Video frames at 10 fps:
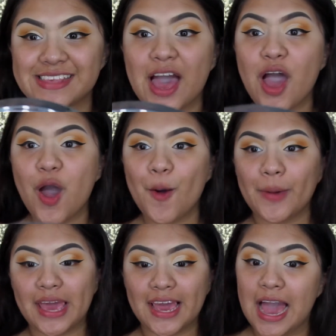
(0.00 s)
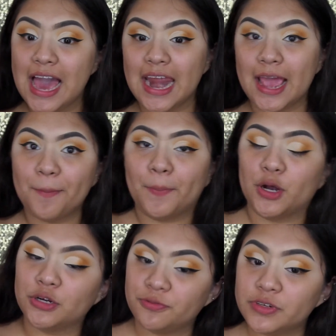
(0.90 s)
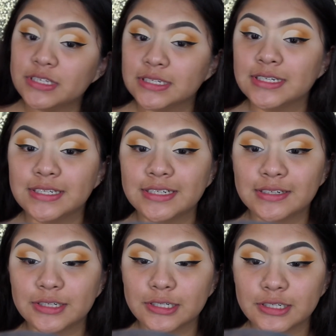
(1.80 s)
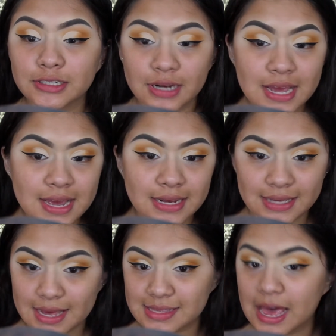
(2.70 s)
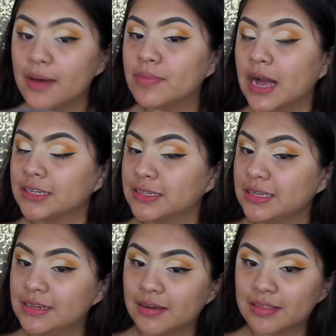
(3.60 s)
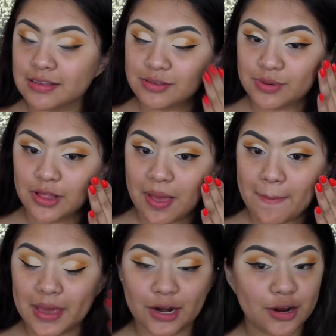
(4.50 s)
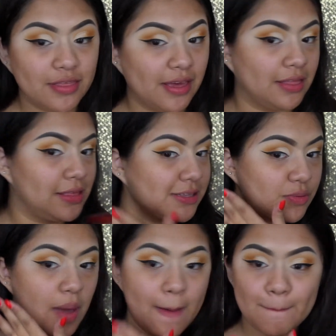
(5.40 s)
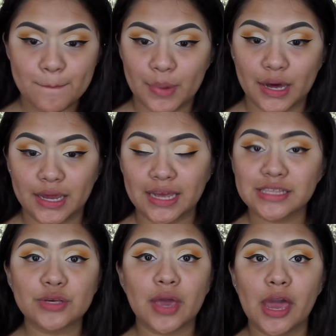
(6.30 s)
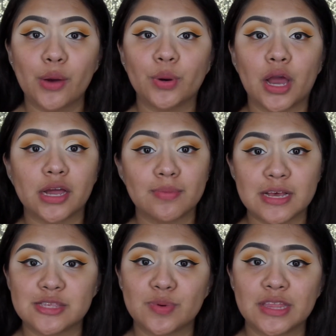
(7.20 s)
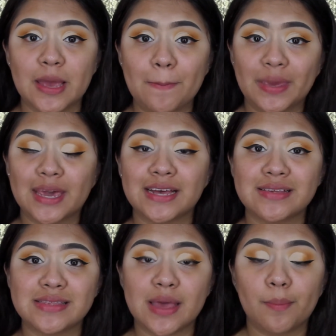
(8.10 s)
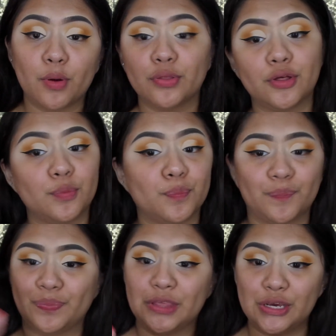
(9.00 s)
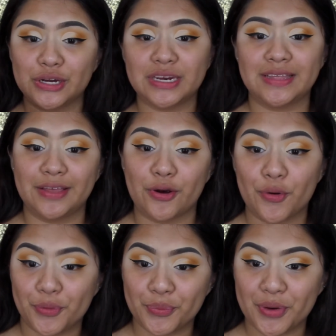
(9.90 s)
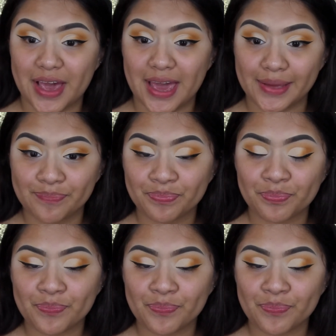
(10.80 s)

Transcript: so we got a perfect eyeliner. Yes, I'm actually digging this one a lot better than this one, but it's okay. We're not going to mess with it because they both look good in their own way.